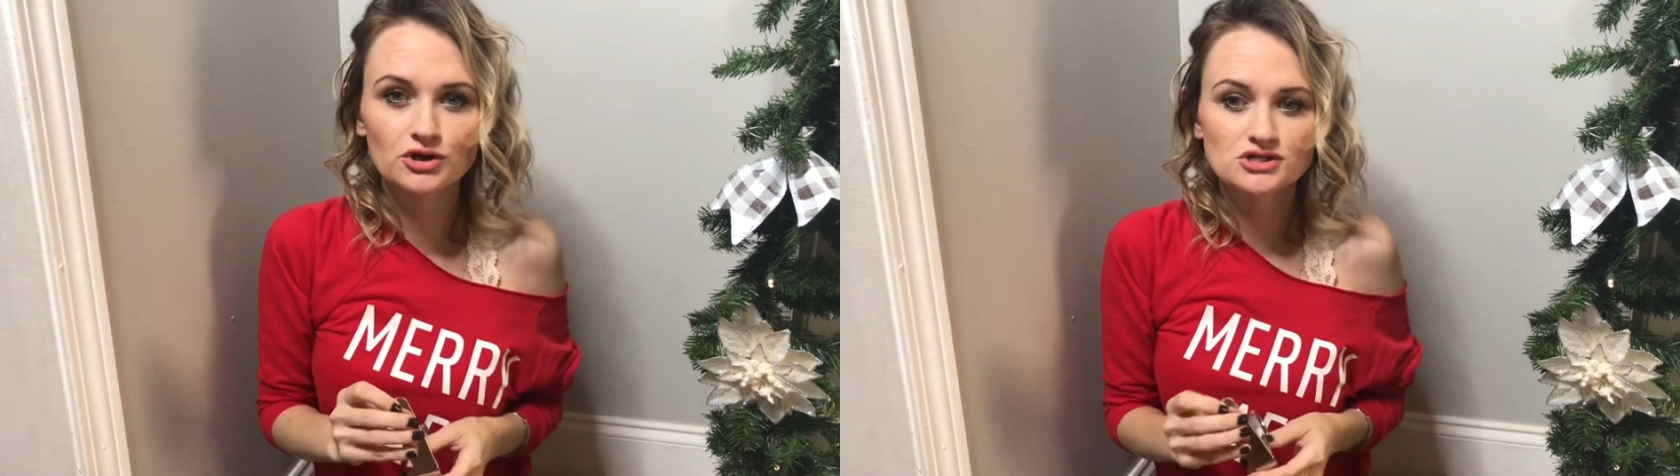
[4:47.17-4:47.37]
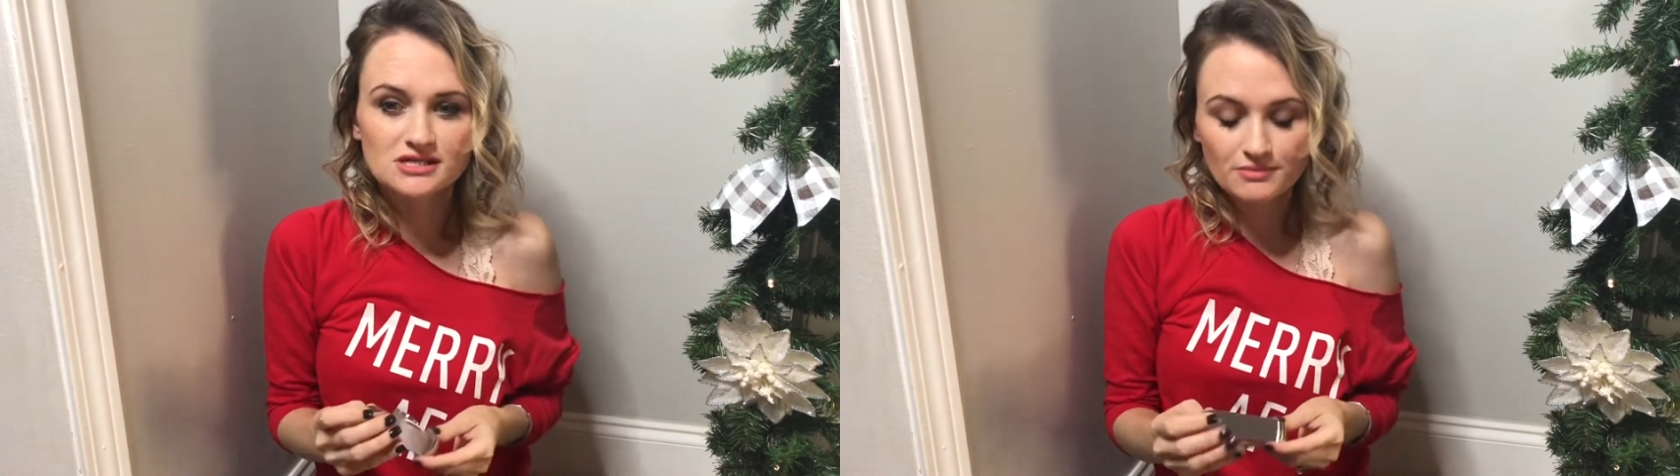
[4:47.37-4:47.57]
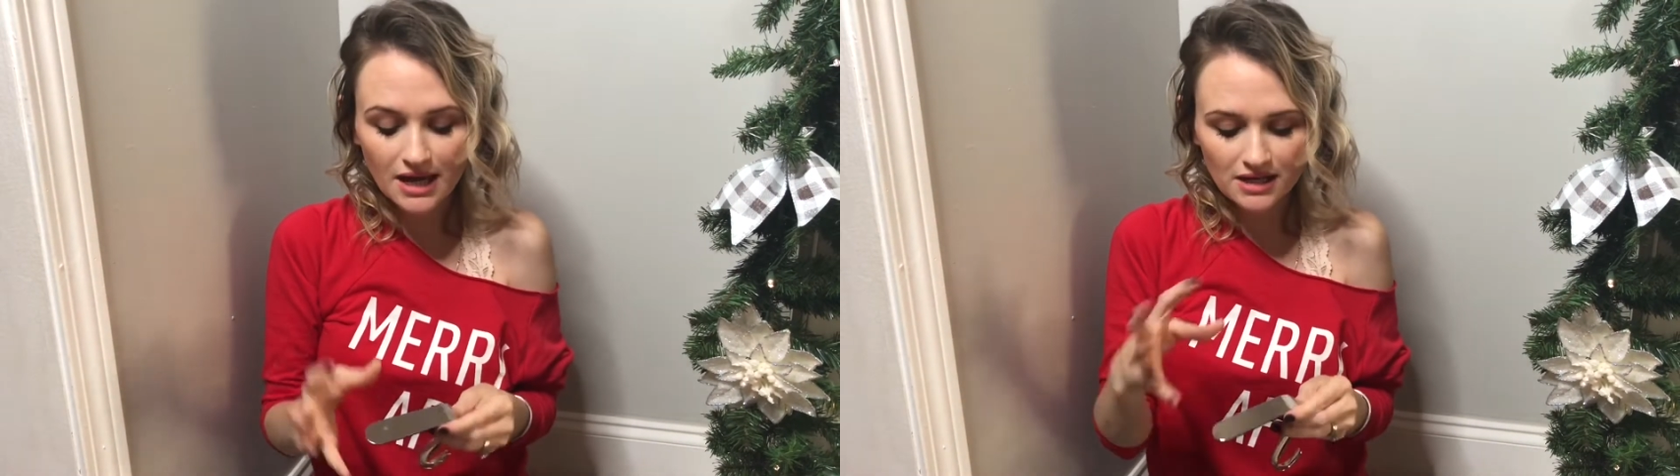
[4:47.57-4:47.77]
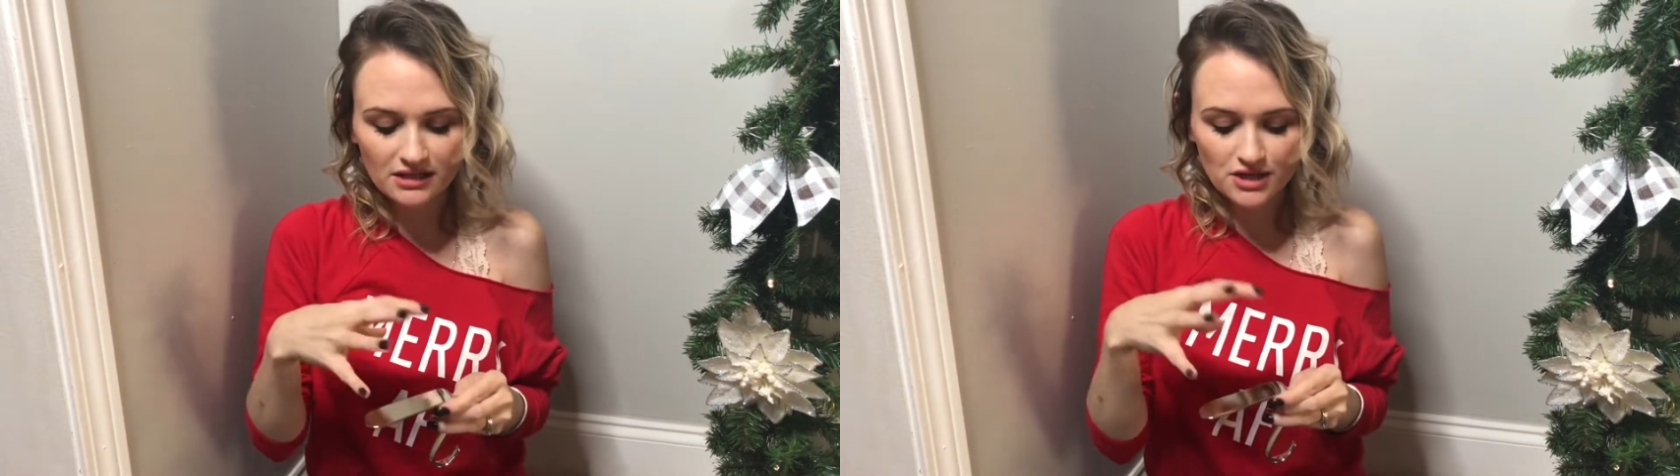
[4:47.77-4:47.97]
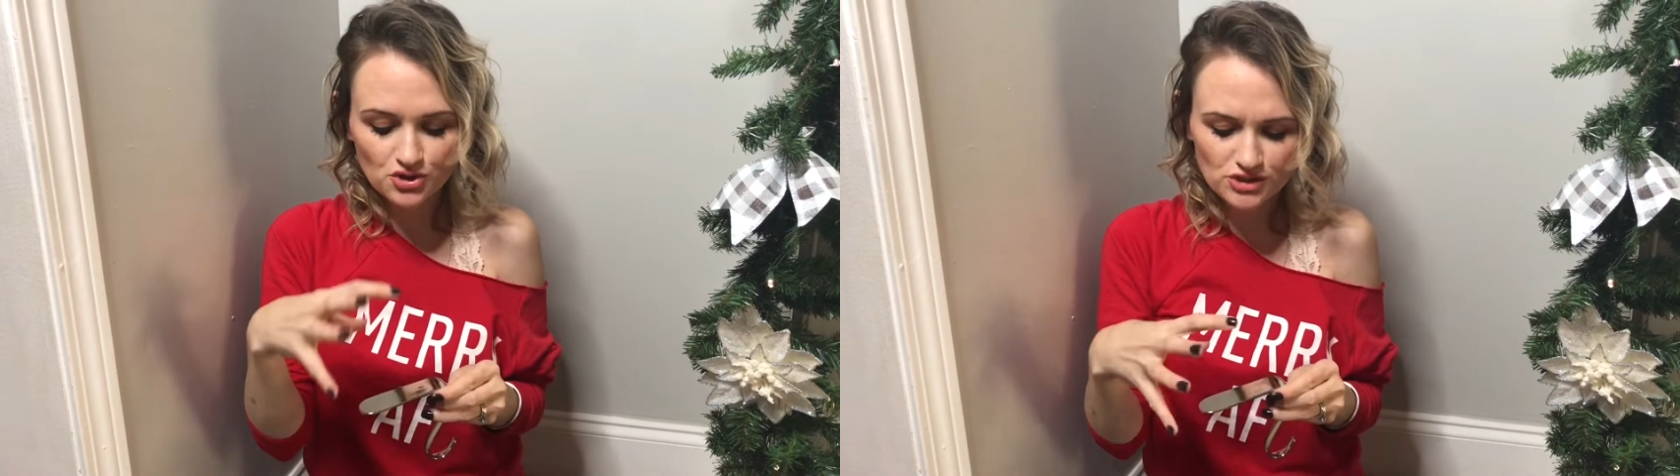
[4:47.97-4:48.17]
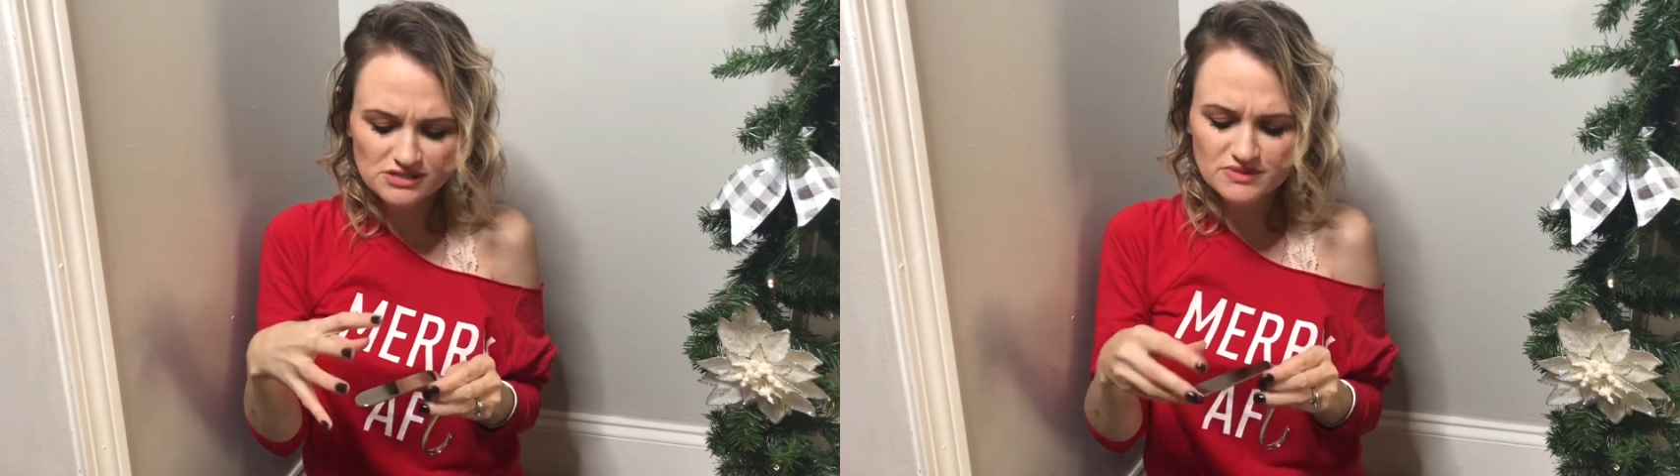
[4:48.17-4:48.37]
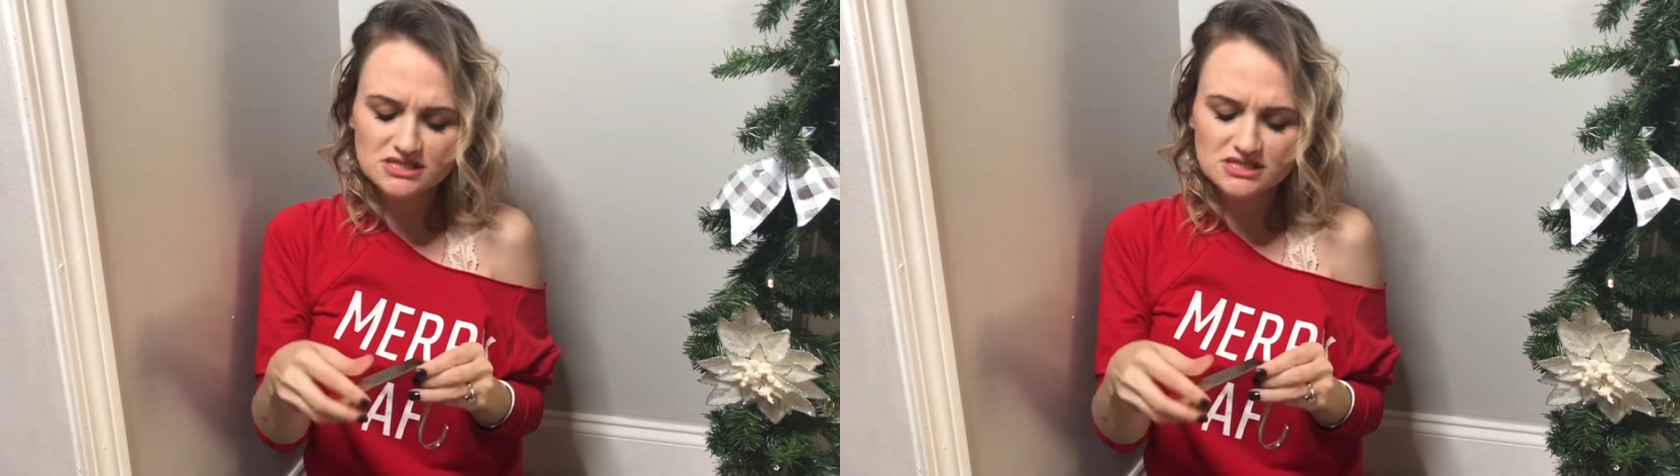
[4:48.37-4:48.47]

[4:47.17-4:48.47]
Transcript: or some kind of like Christmas